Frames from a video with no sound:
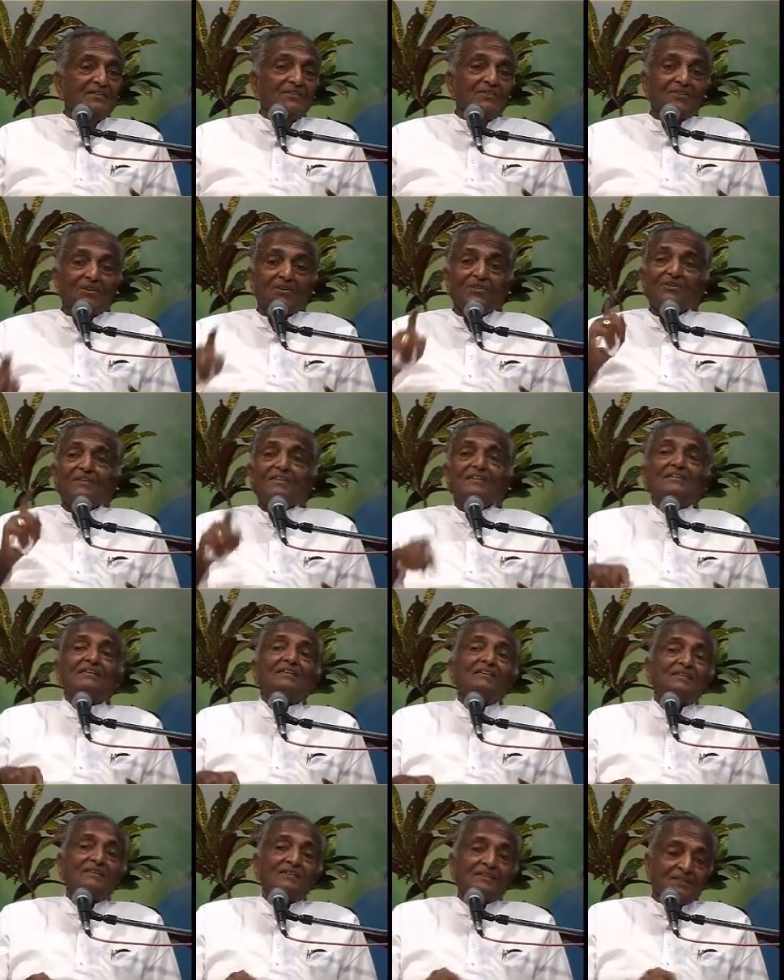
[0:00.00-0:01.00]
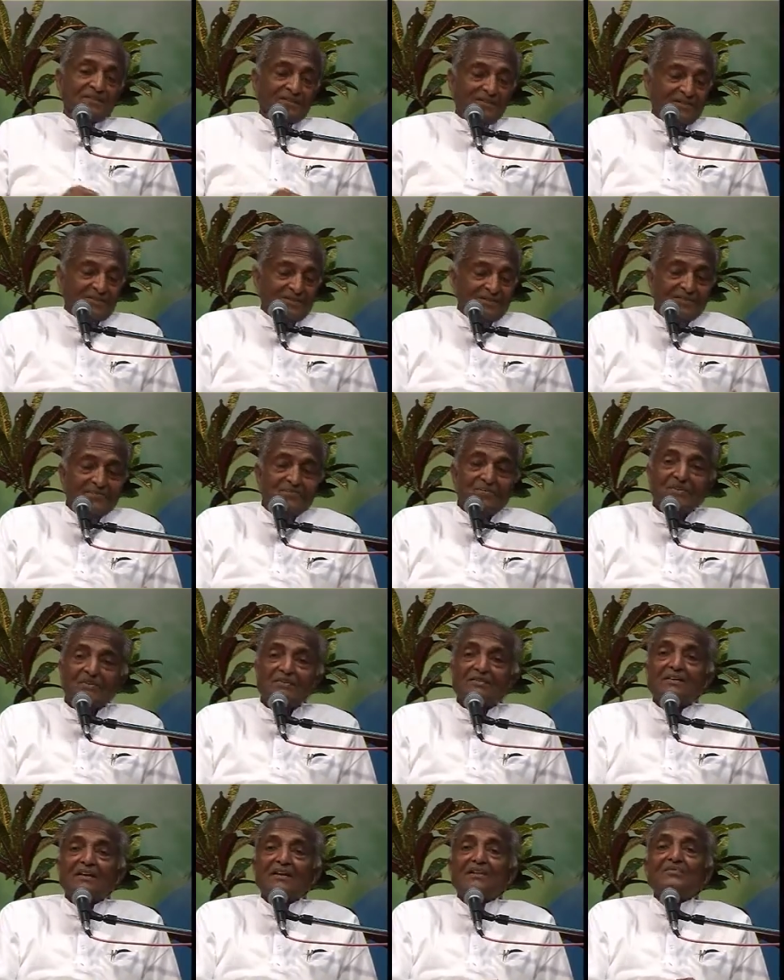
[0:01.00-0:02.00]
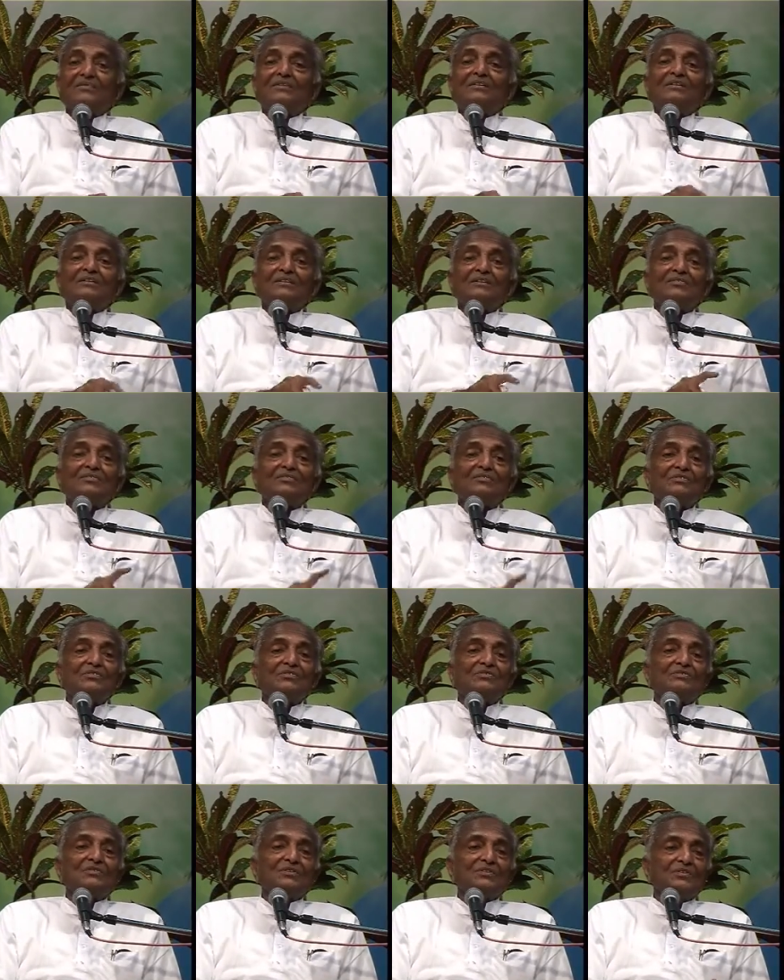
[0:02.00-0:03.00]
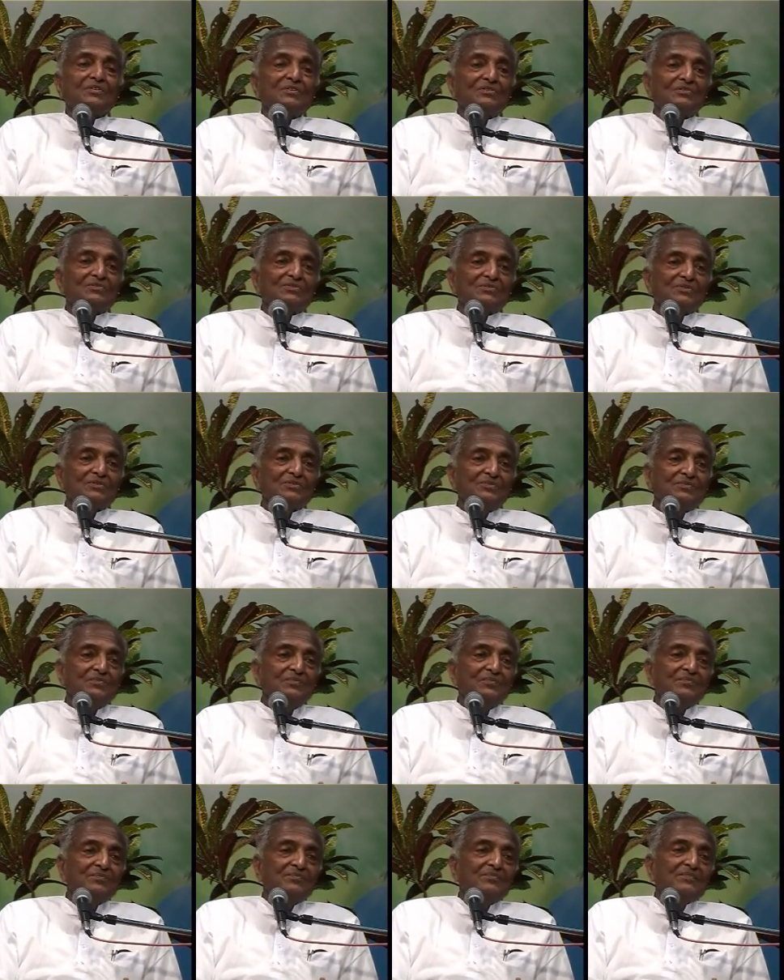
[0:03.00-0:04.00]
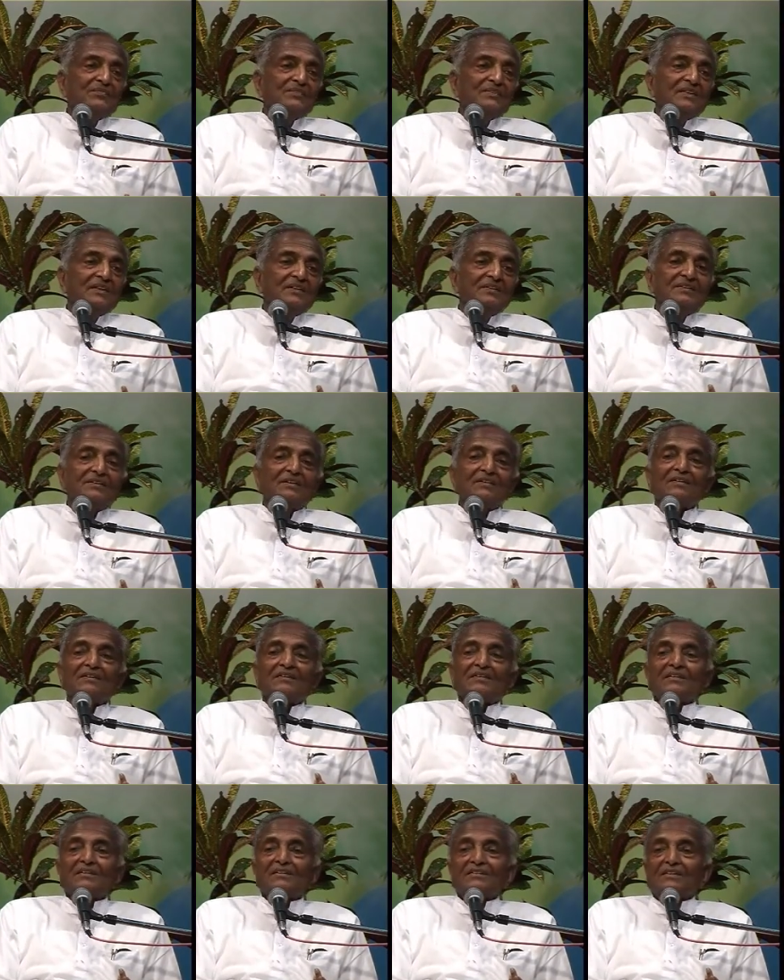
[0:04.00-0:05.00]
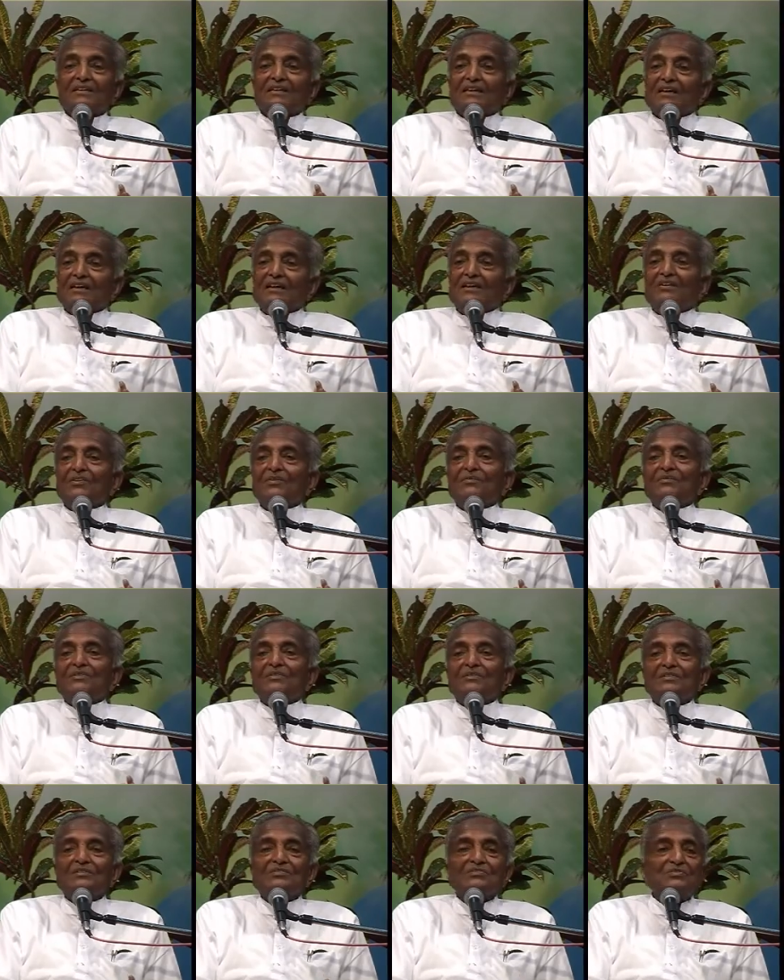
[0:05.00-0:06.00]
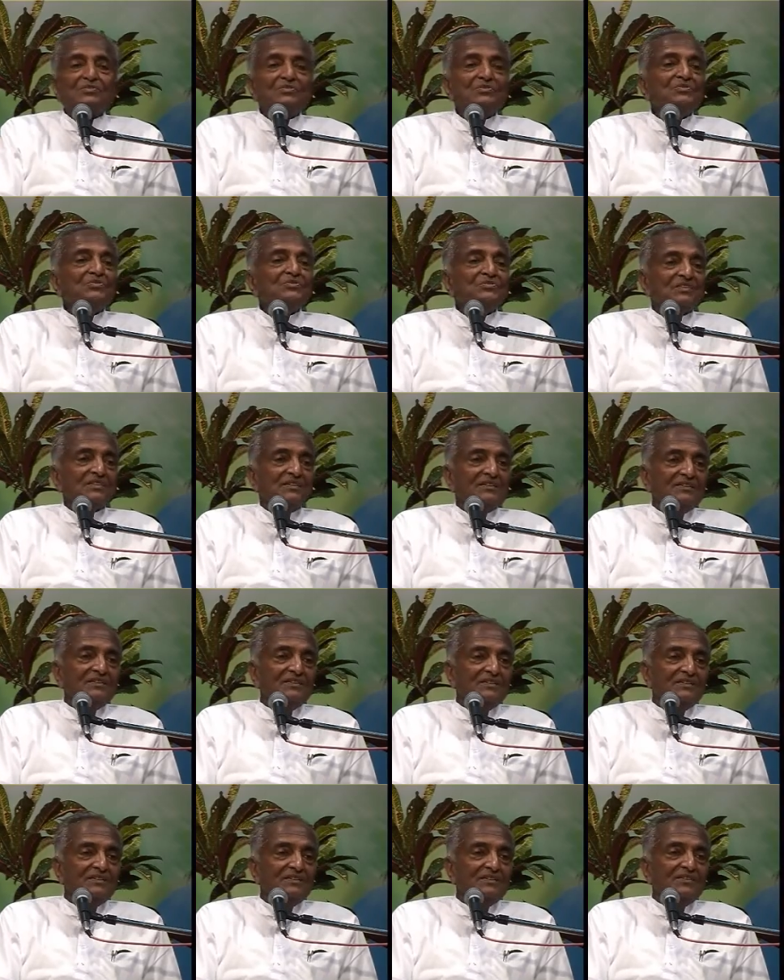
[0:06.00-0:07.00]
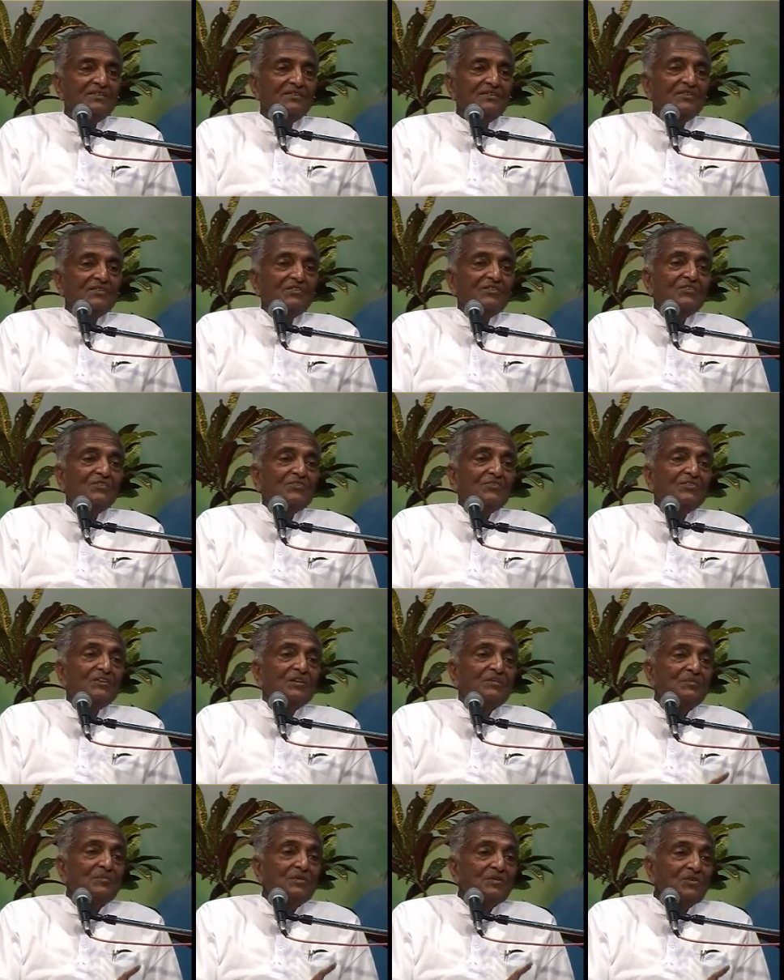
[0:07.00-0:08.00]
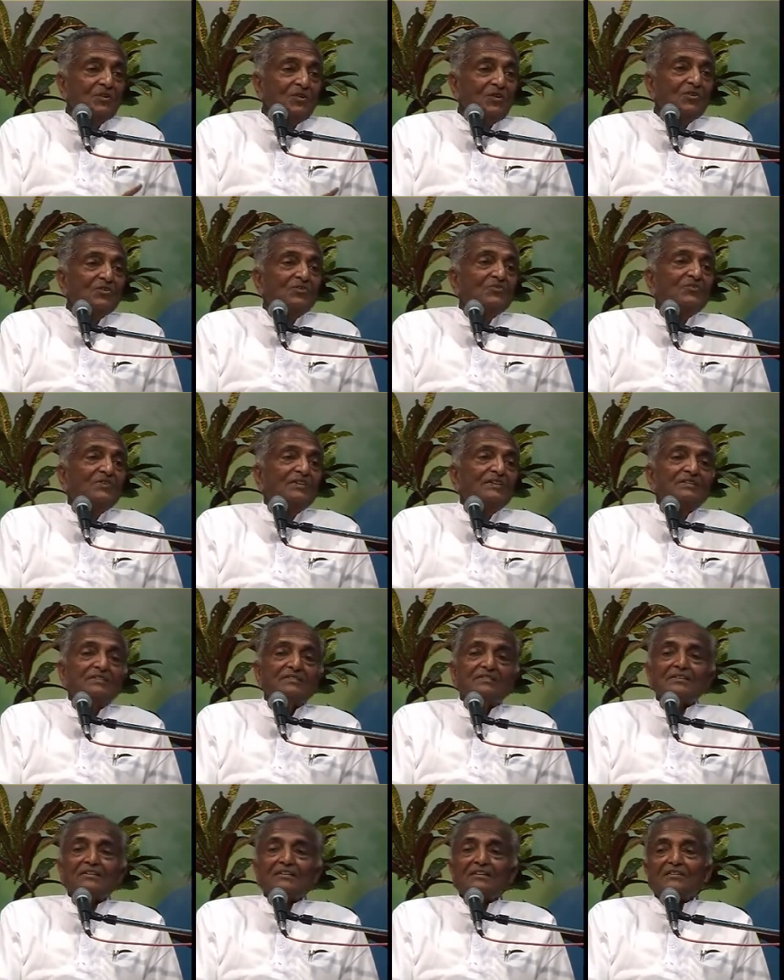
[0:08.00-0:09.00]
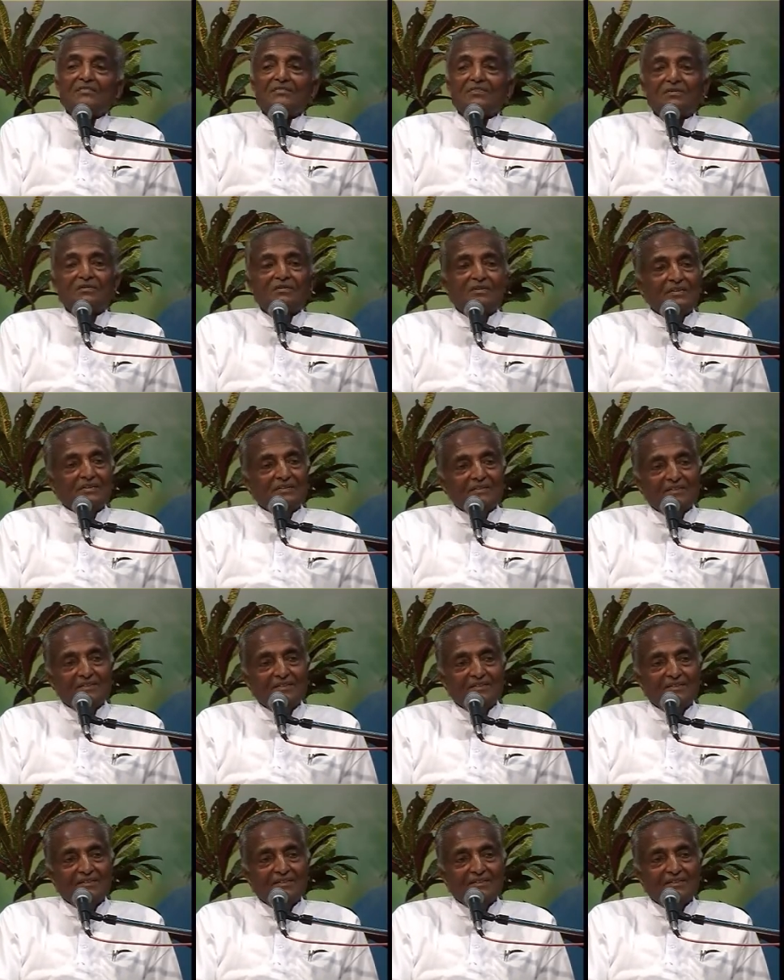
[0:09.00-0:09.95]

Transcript: Not only that, he prescribed in the institution also that the head of this institution will be always a woman.